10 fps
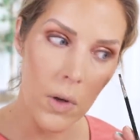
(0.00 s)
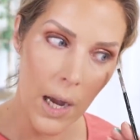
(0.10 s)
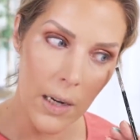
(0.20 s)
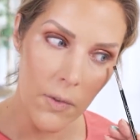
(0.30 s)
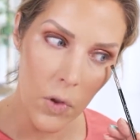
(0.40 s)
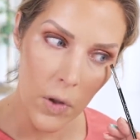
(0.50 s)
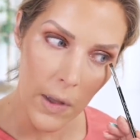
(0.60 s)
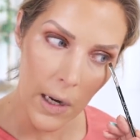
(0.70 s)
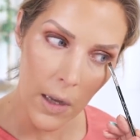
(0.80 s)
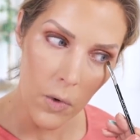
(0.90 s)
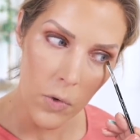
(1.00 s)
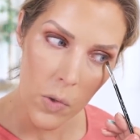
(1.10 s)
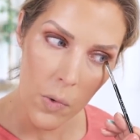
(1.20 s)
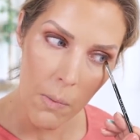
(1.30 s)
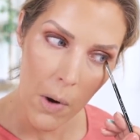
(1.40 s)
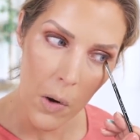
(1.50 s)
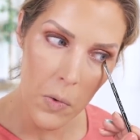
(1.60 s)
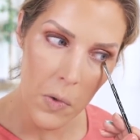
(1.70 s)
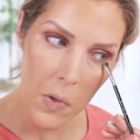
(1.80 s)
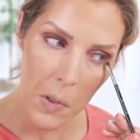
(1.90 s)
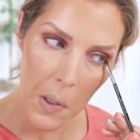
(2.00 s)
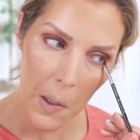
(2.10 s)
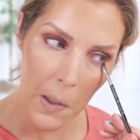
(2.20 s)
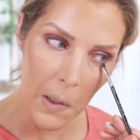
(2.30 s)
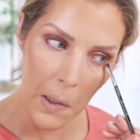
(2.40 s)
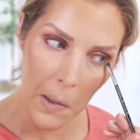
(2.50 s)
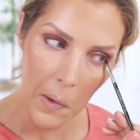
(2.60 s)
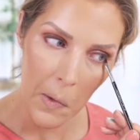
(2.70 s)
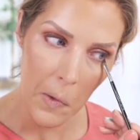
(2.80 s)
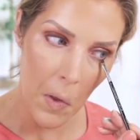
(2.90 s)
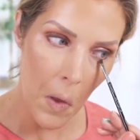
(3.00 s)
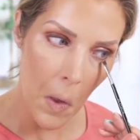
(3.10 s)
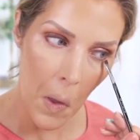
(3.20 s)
kind of look that I go to the most, it is